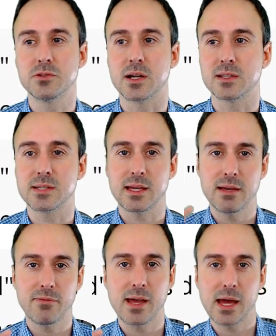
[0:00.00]
I can say,
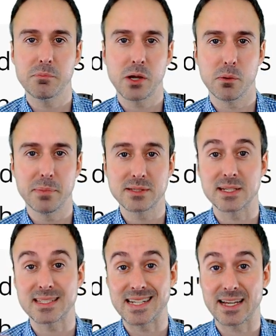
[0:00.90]
if I had my own
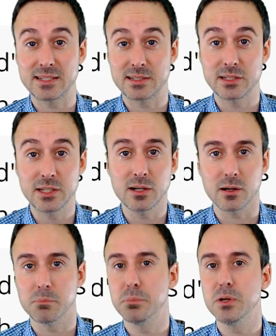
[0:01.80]
business next year,
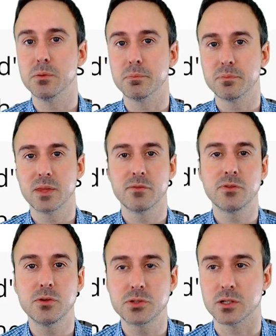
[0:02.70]
boom,
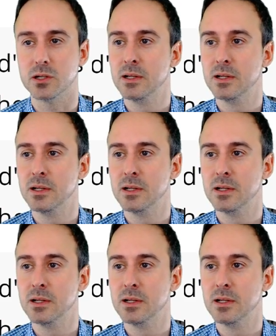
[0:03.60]
future,